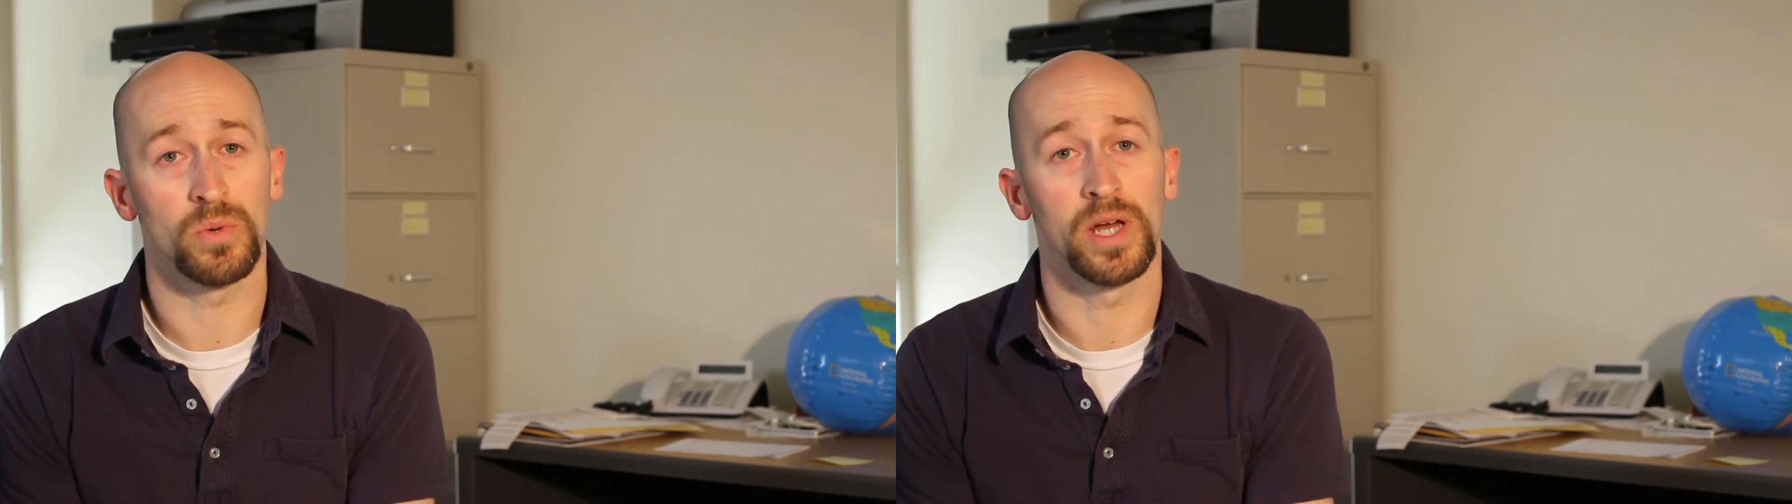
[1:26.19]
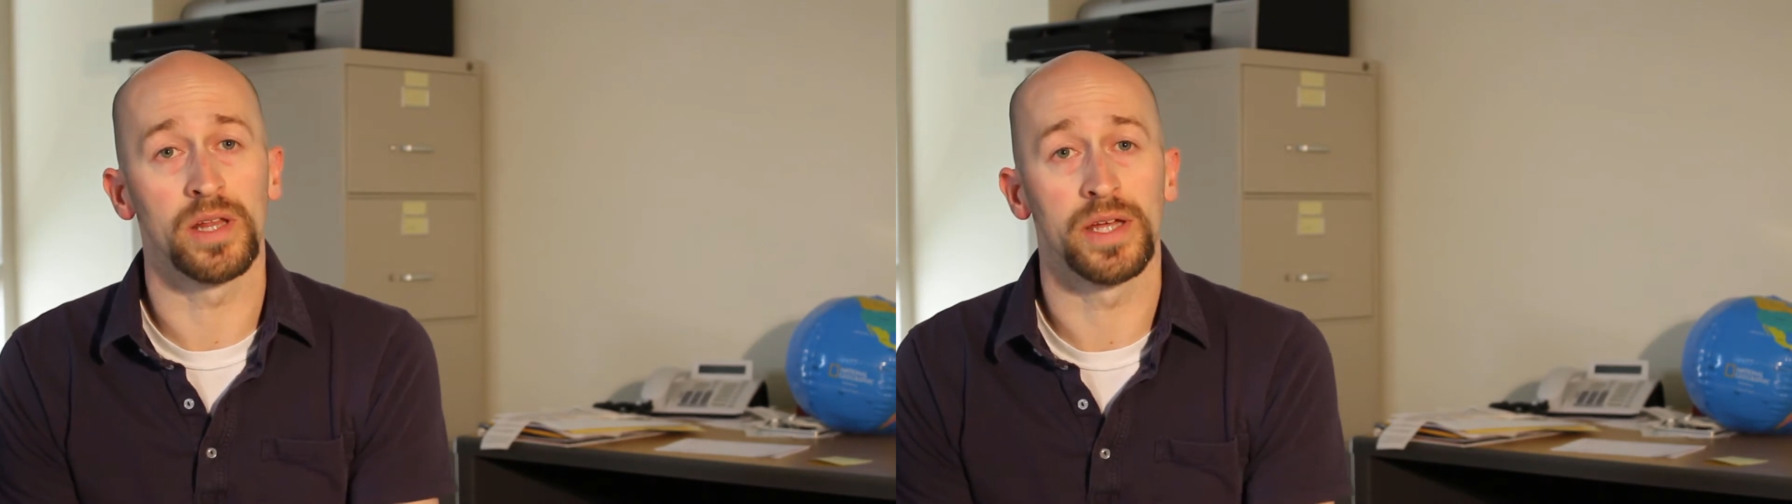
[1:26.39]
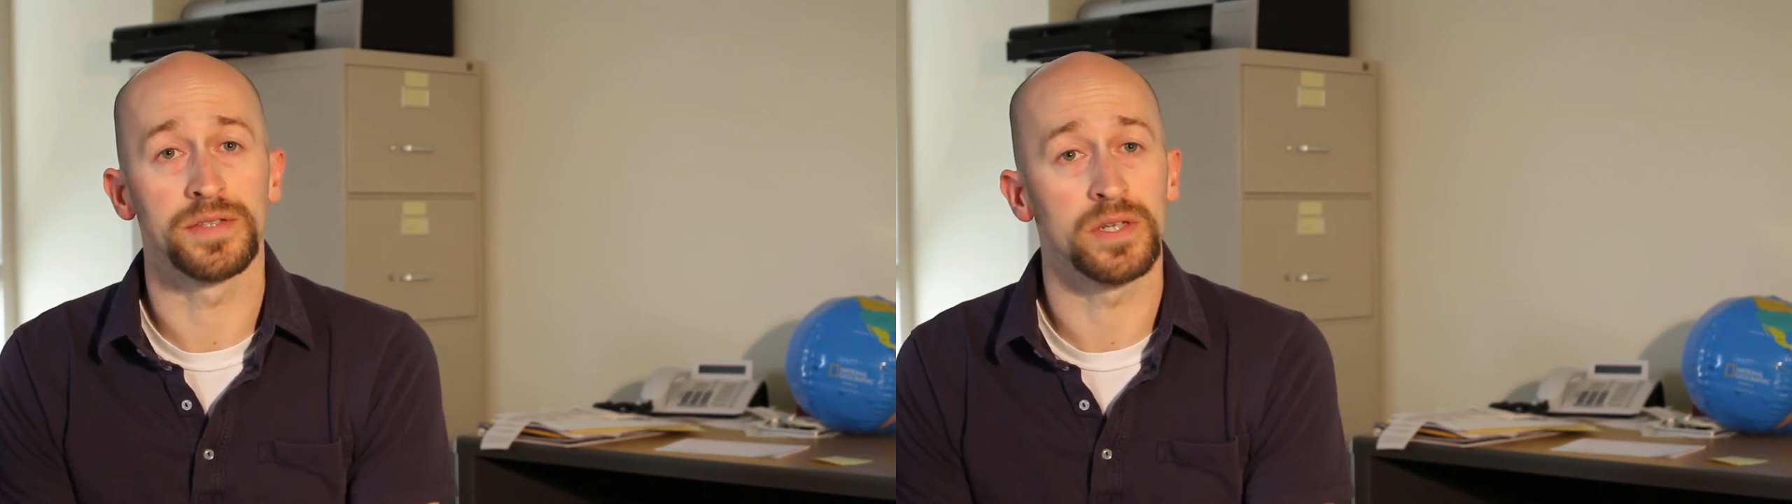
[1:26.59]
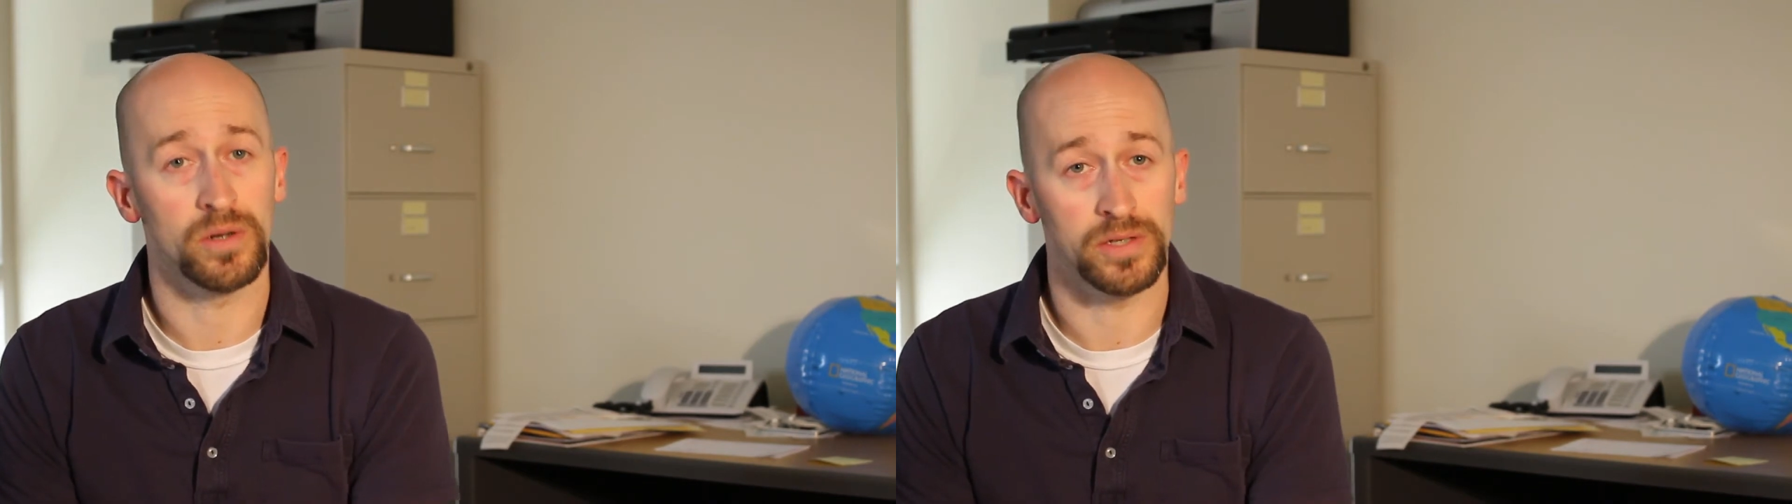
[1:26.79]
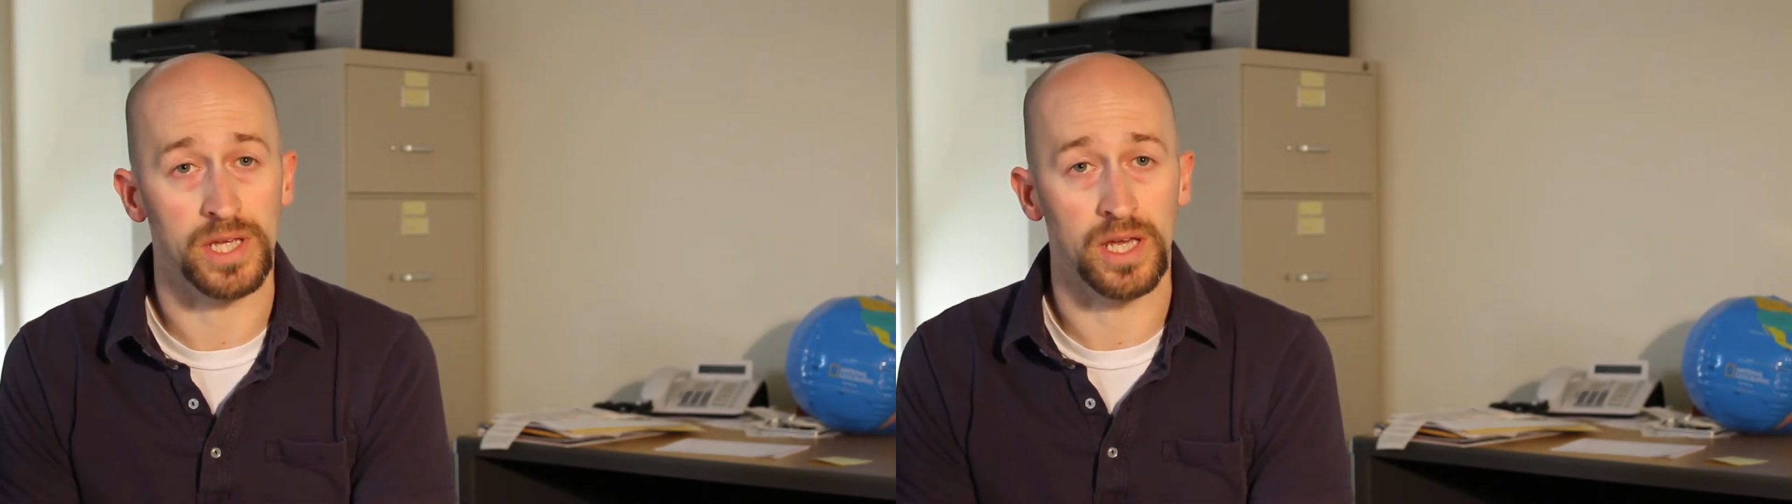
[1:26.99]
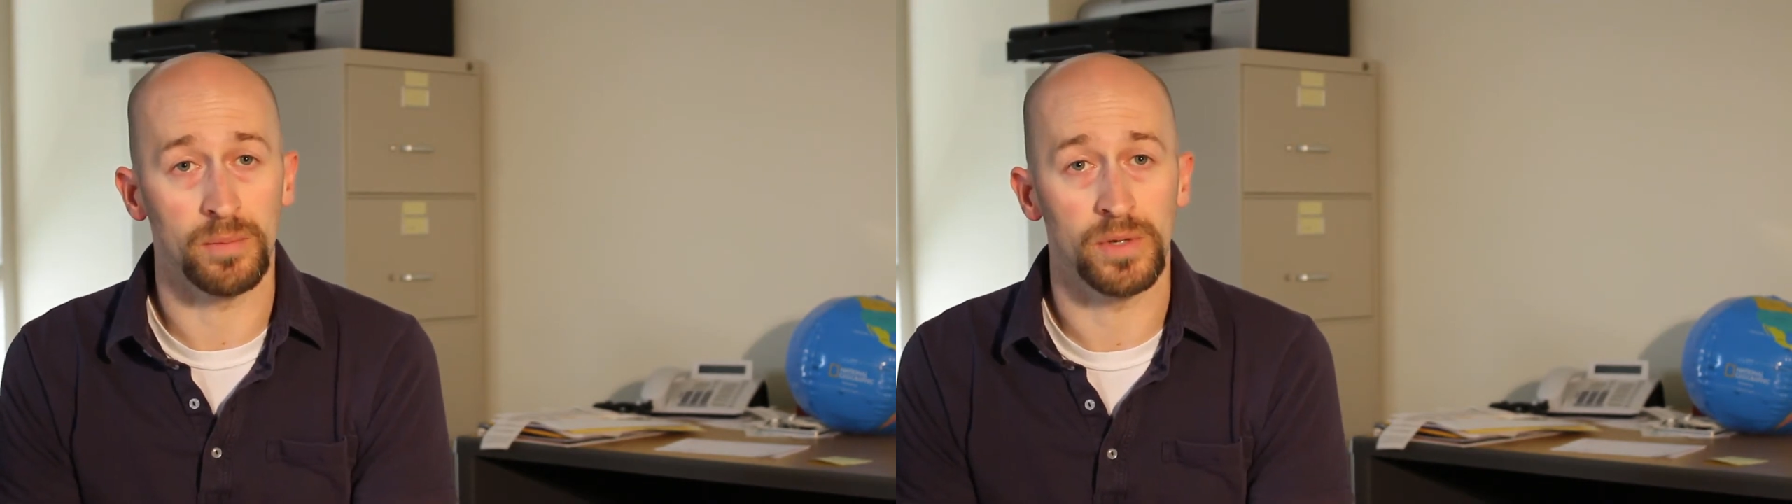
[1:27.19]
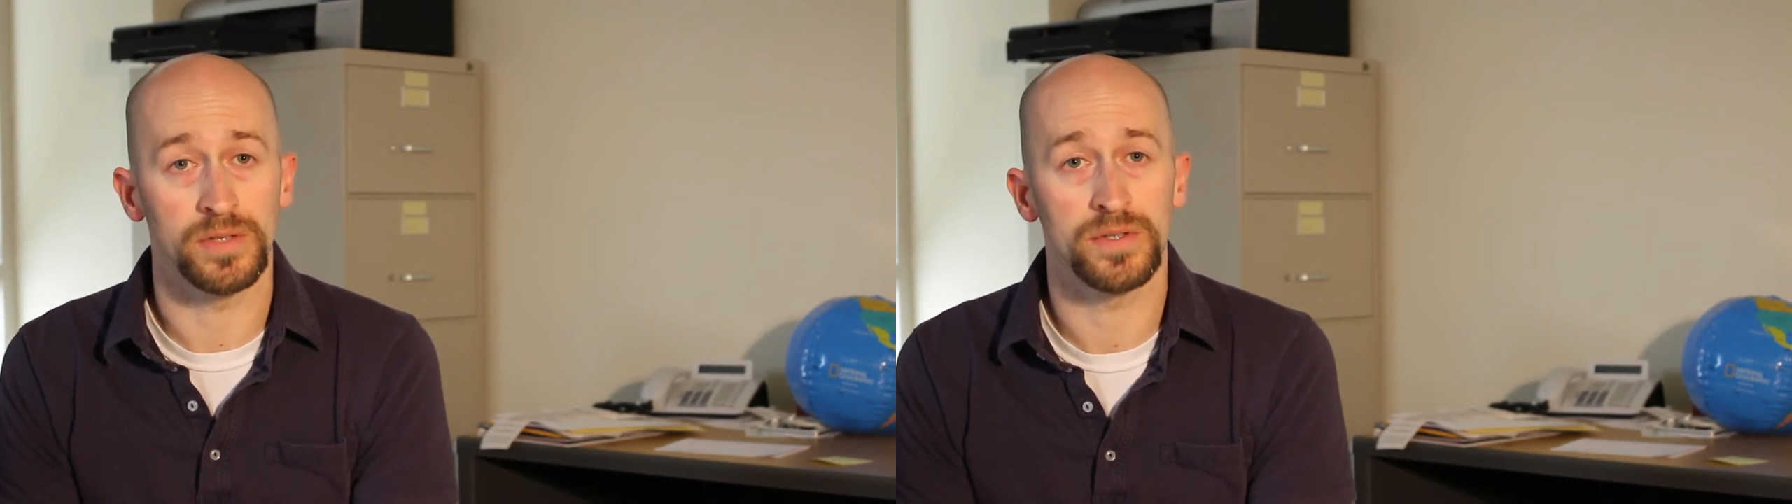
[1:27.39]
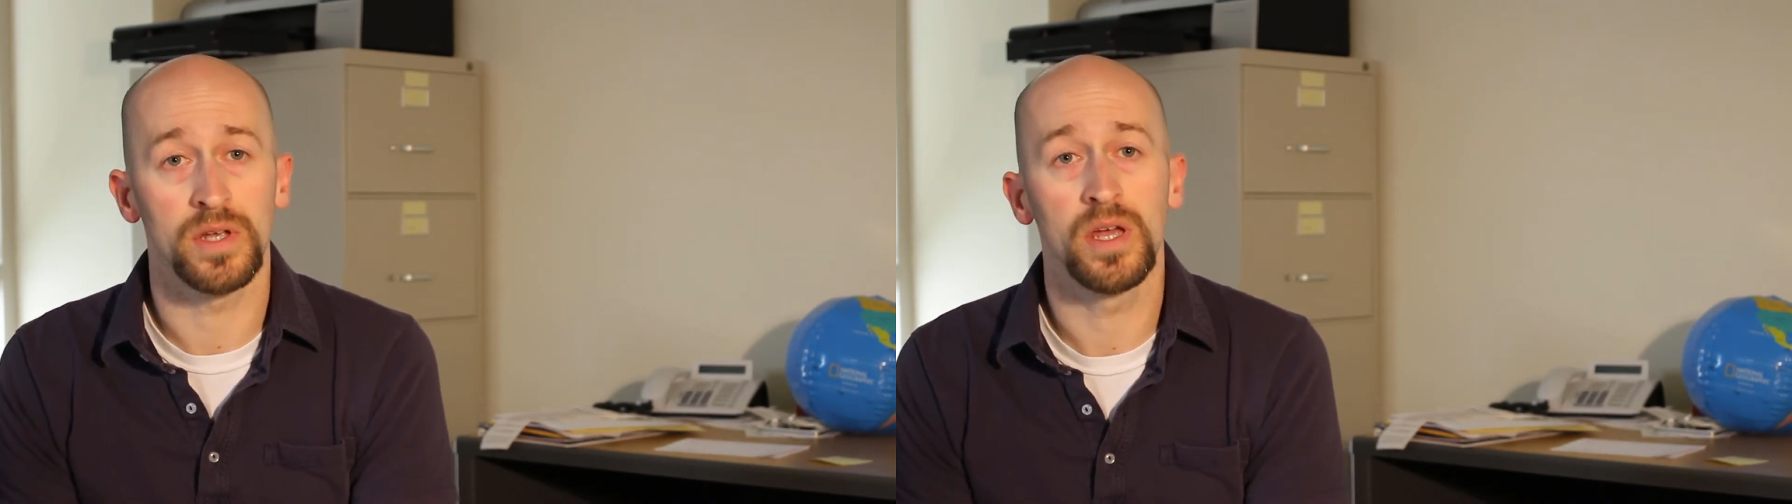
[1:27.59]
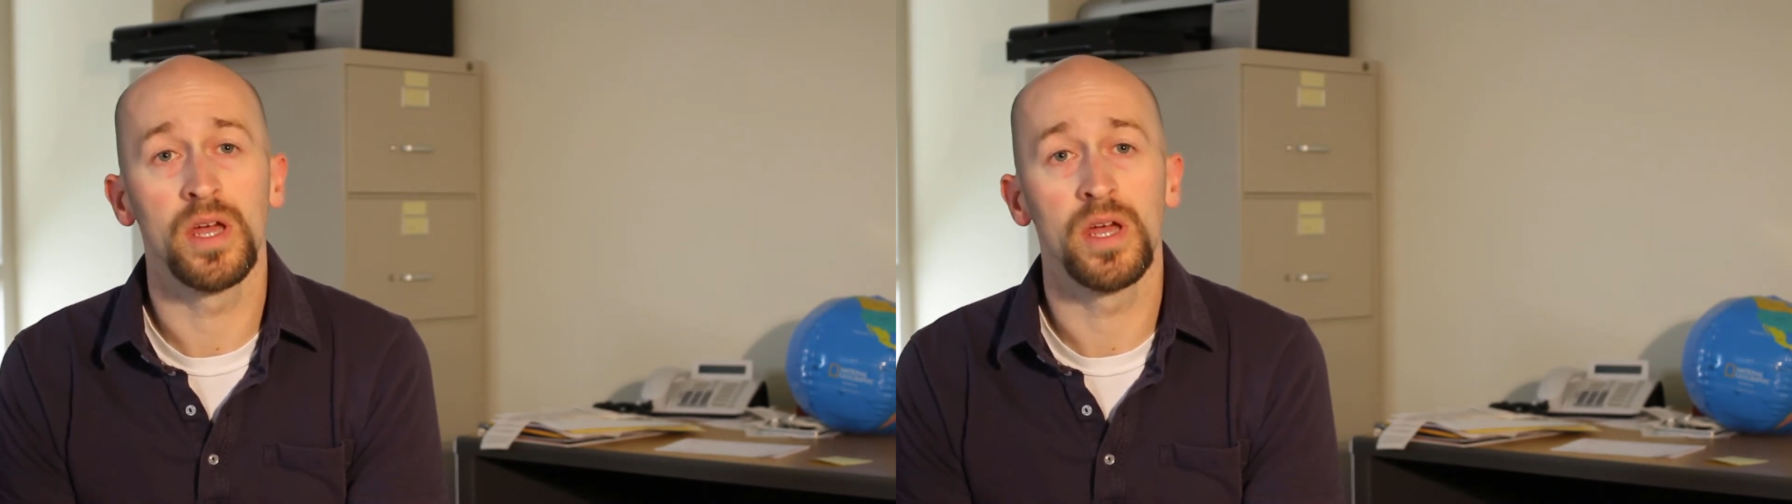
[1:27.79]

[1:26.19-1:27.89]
well as here on campus.